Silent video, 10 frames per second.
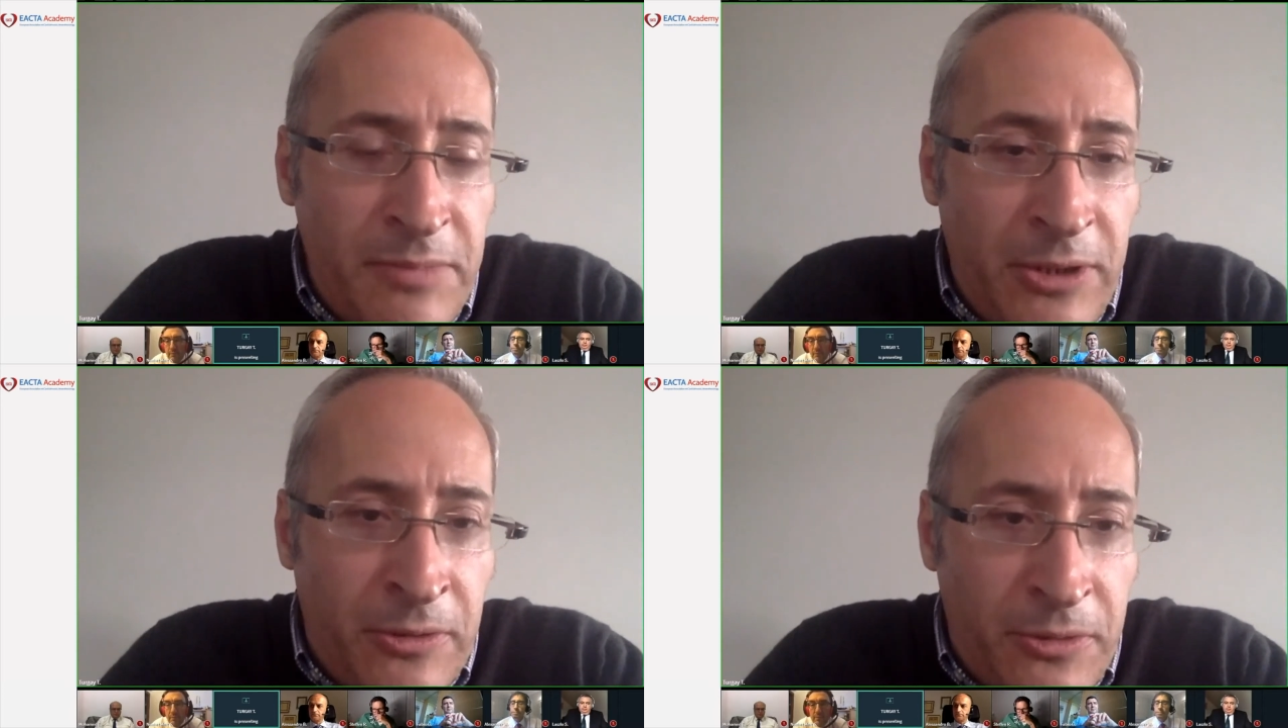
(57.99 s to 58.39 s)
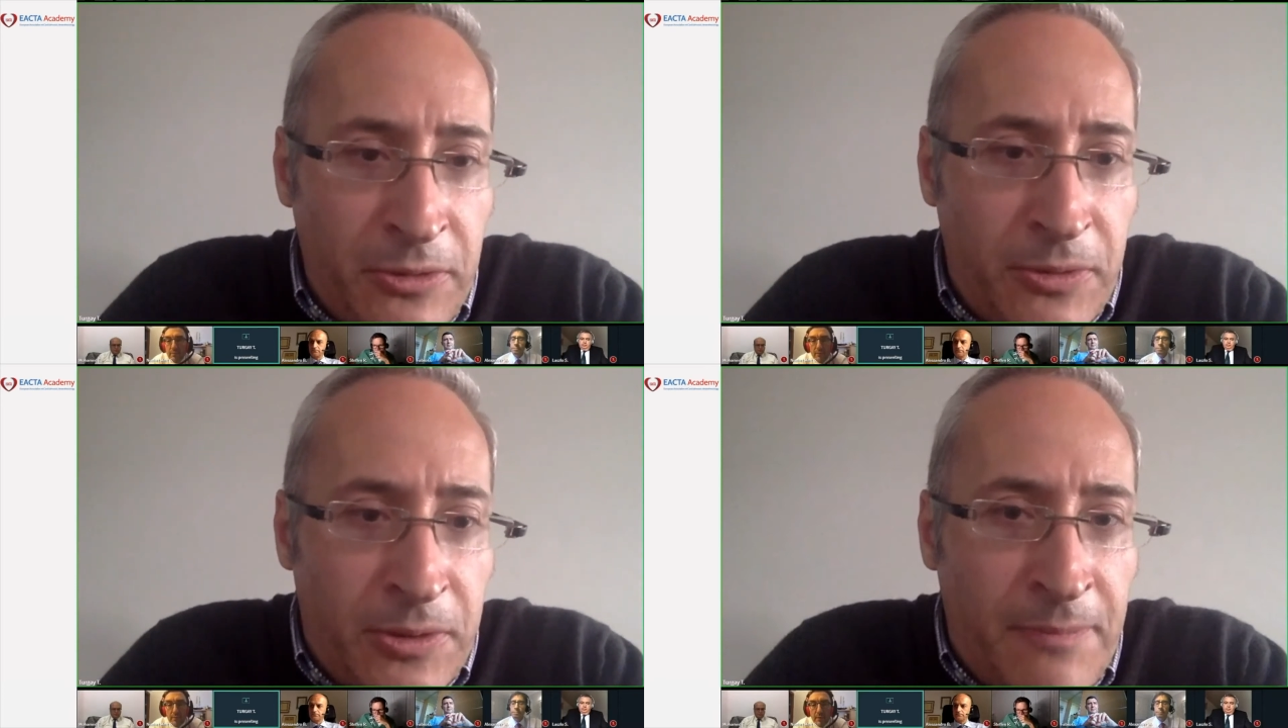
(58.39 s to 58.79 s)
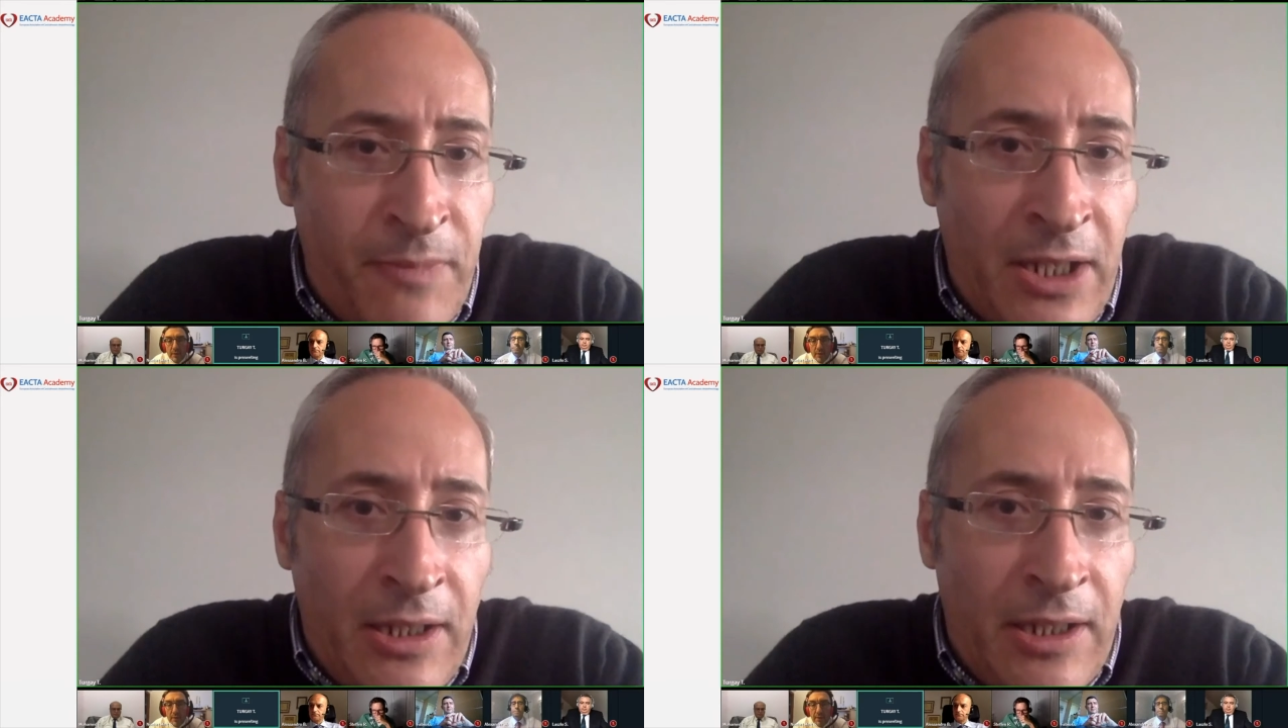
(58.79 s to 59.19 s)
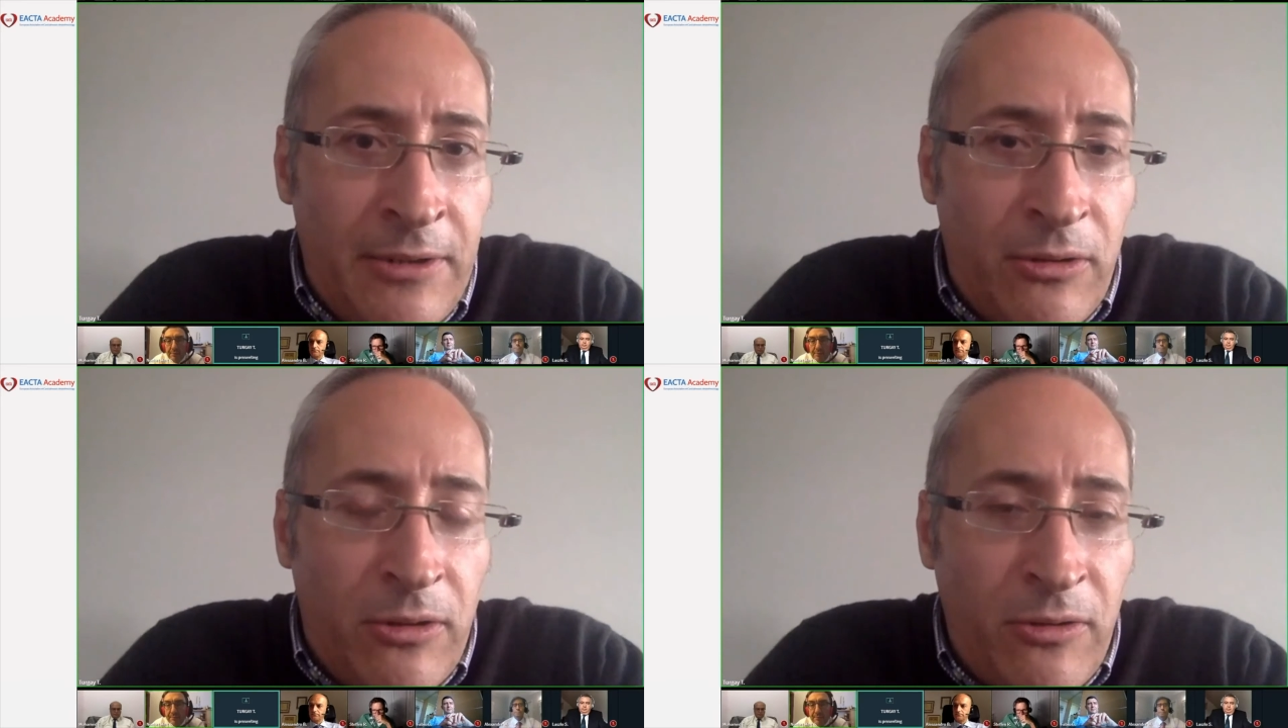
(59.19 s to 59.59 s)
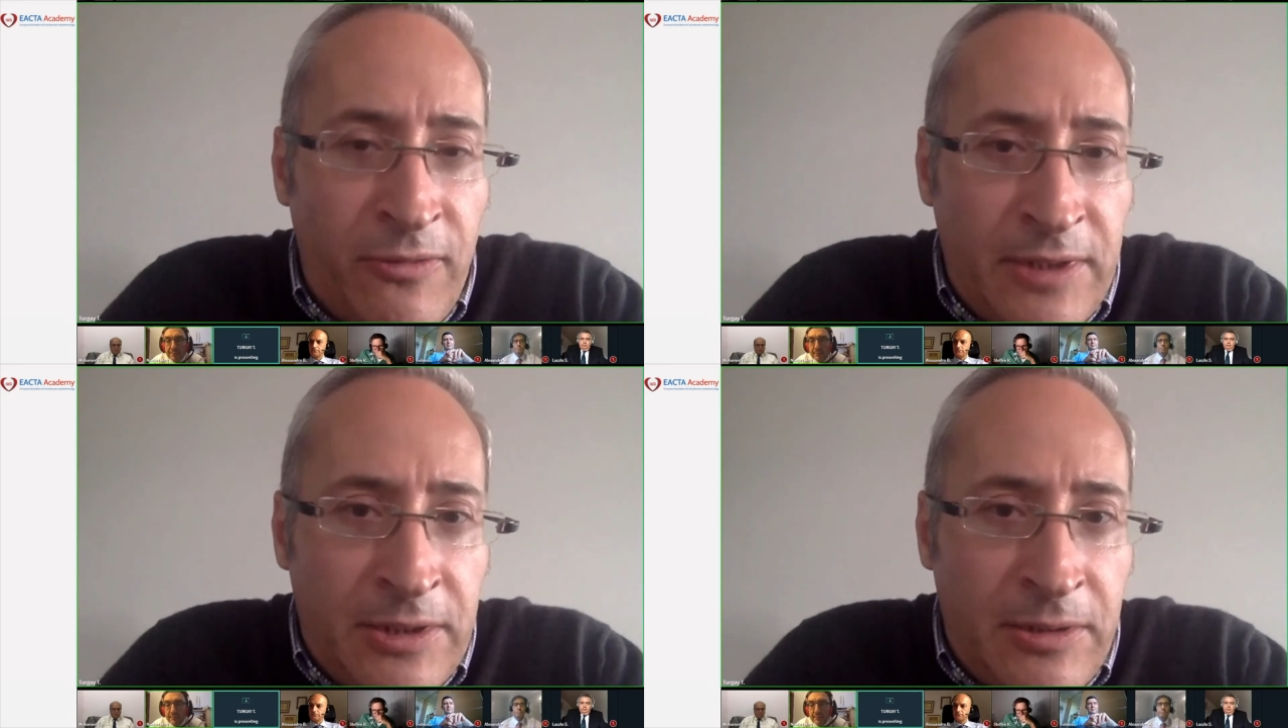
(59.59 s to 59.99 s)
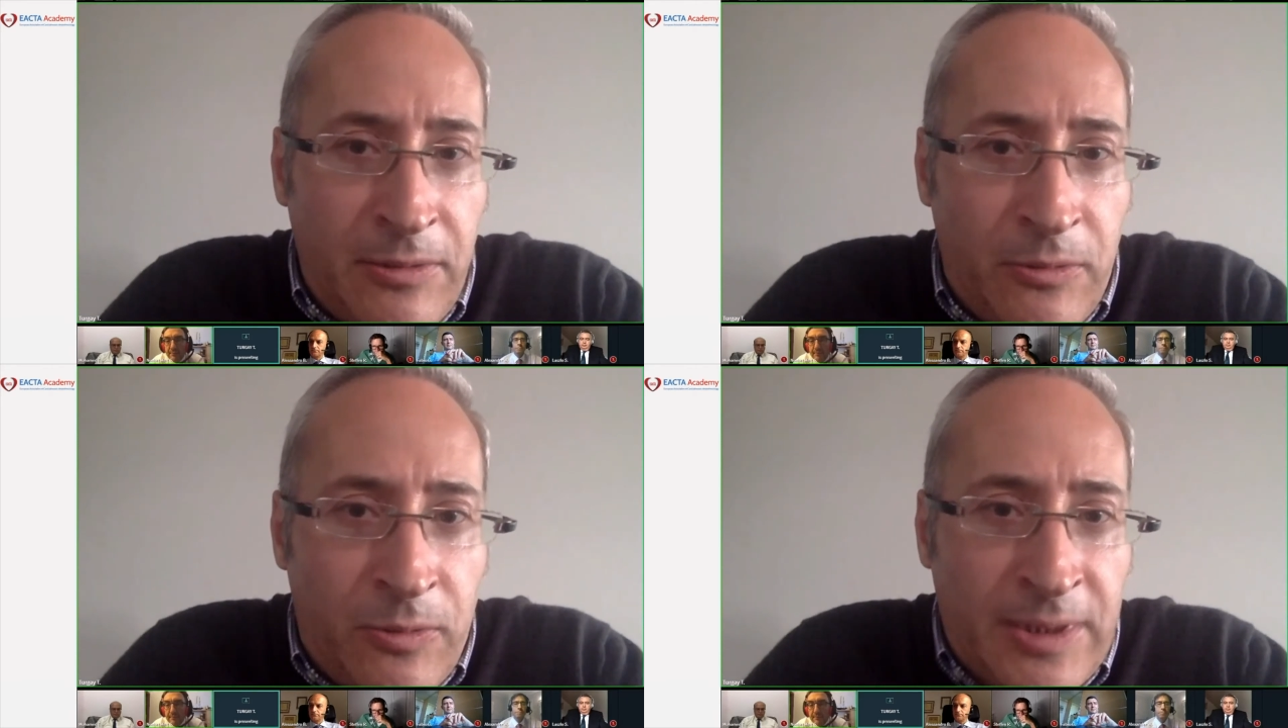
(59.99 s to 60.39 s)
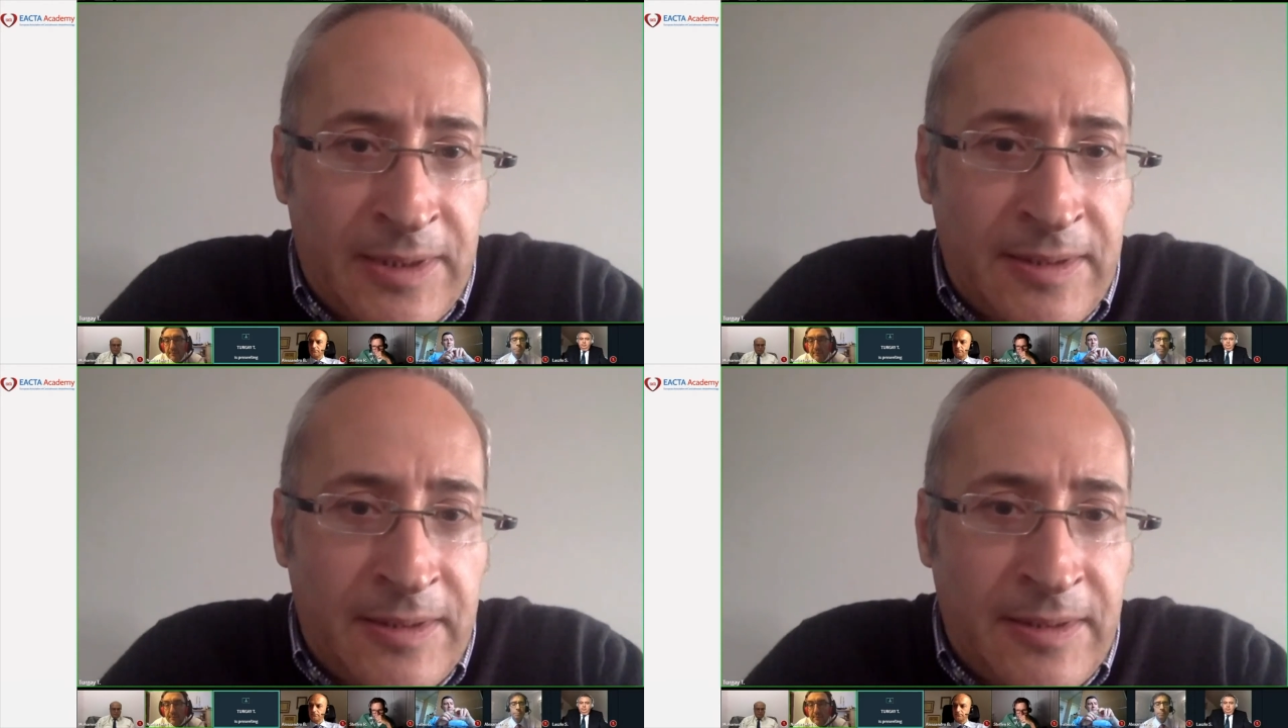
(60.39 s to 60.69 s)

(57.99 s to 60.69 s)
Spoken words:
and all of it was used